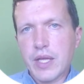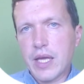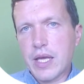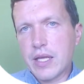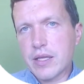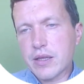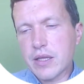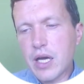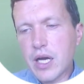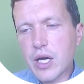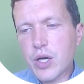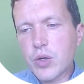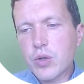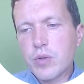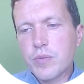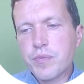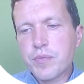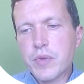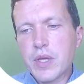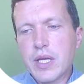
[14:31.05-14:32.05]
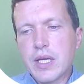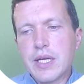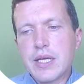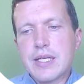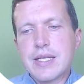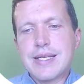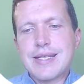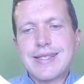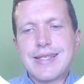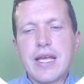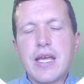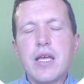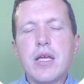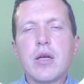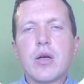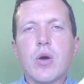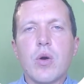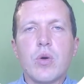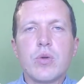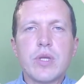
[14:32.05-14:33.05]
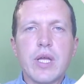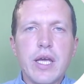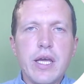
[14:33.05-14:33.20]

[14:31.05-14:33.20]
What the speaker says: and now staying on